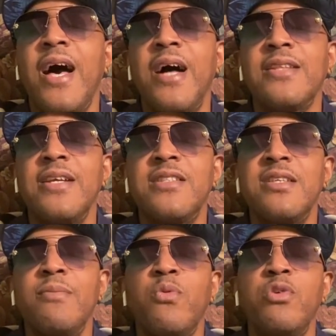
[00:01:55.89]
I think
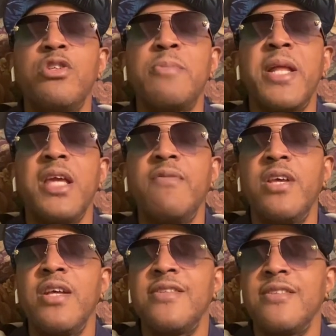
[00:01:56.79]
Timberwolves might even
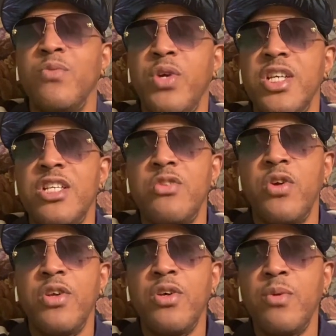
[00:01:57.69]
get this win
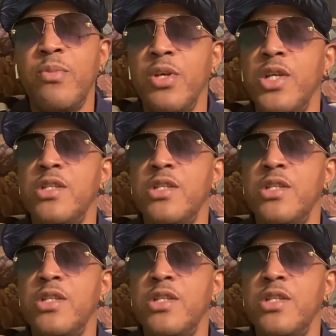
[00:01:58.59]
straight up.